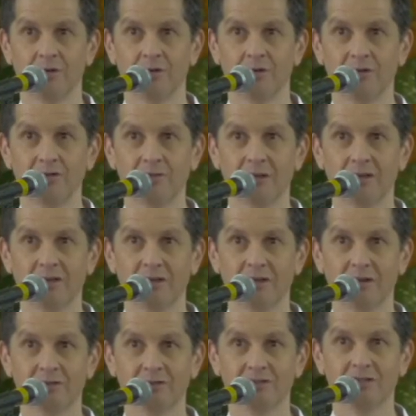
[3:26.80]
We respect their
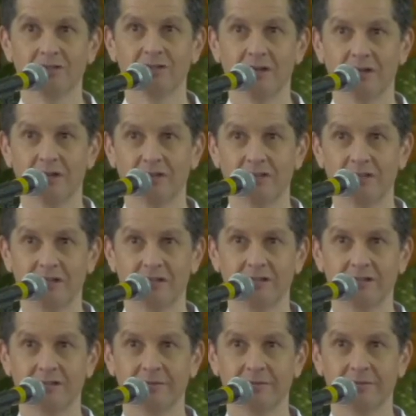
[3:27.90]
culture and
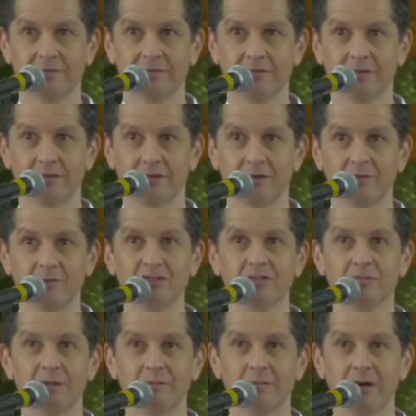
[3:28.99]
identity, which has
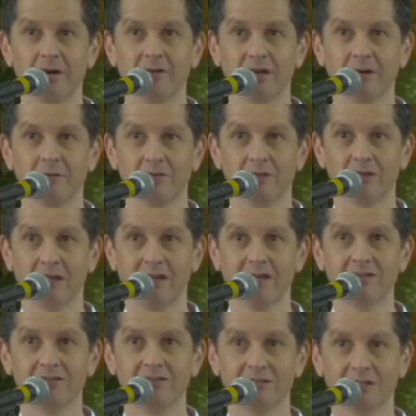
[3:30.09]
been bound up with land
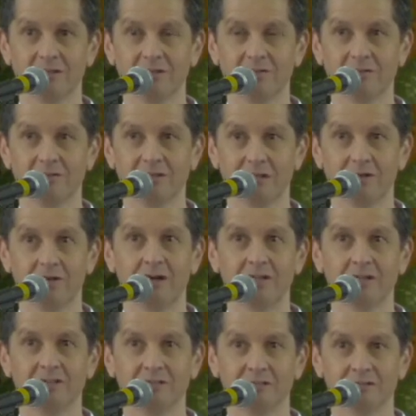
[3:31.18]
and sea for
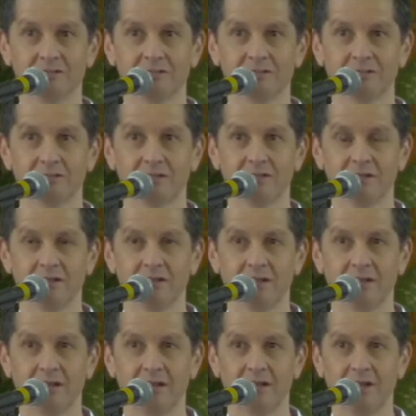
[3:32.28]
generations,
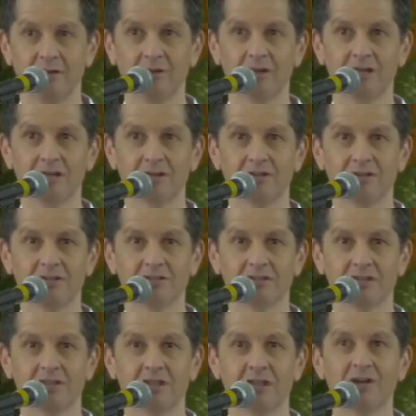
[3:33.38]
and recognize
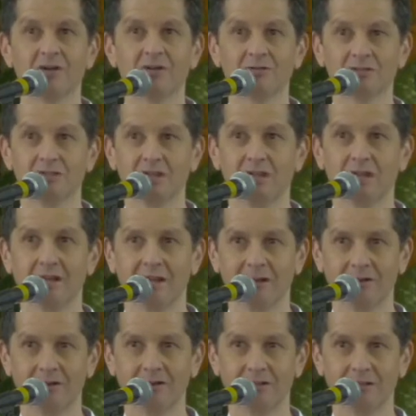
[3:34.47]
their culture and
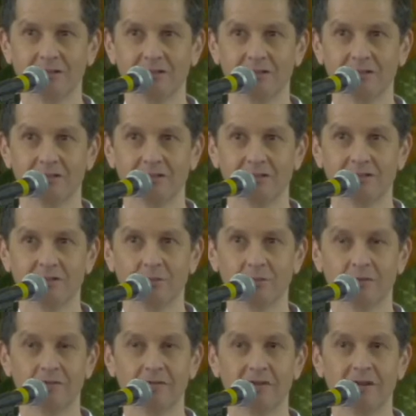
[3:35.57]
heritage is still
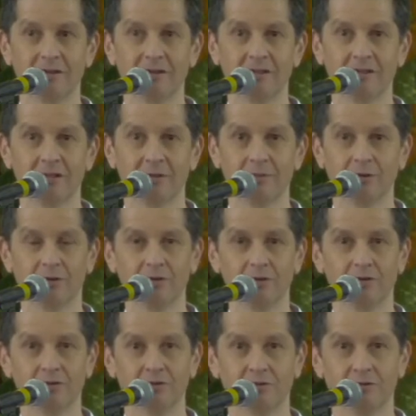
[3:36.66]
profoundly
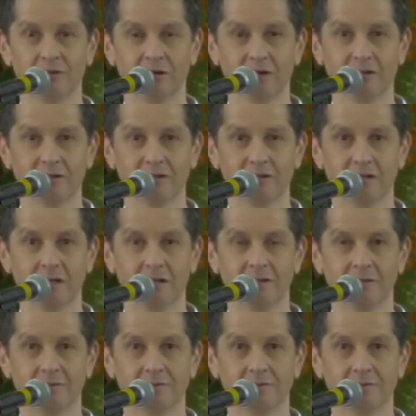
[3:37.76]
important for us today.